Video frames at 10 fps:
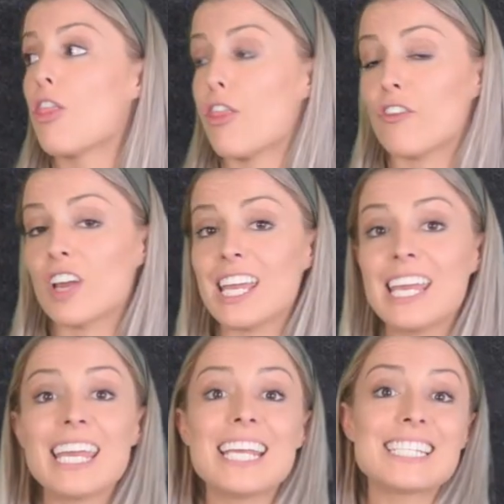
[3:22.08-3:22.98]
3
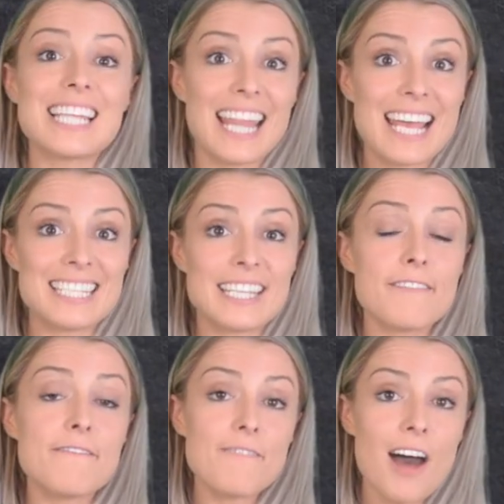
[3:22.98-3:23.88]
is less
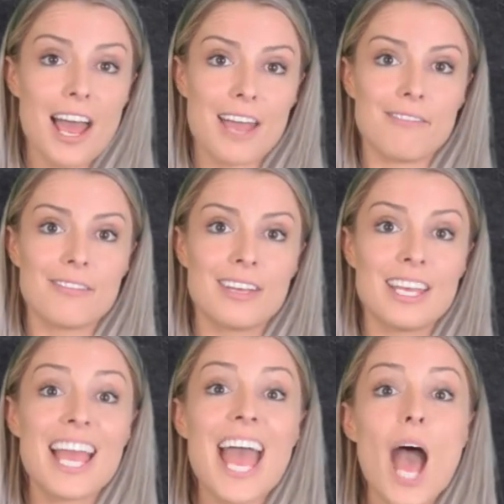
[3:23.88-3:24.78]
than 5
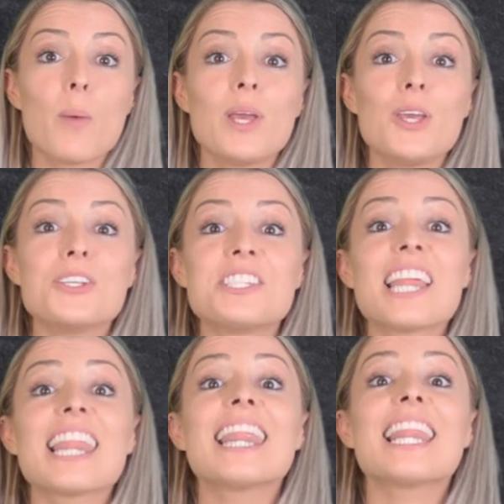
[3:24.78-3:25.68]
and we use the
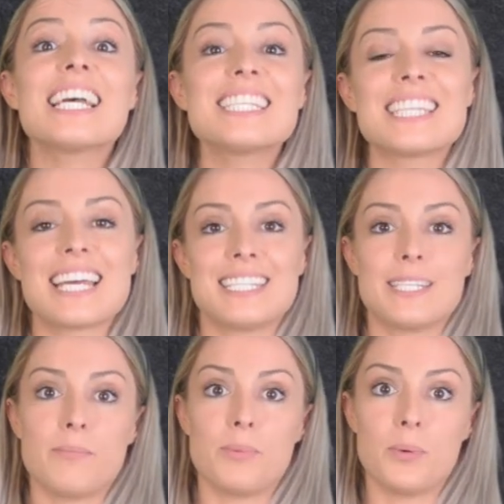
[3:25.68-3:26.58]
less than
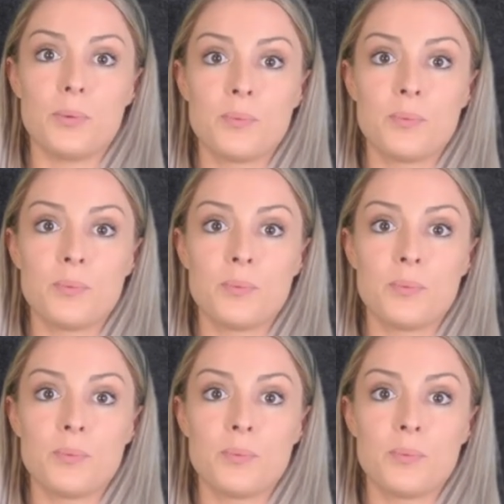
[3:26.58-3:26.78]
symbol,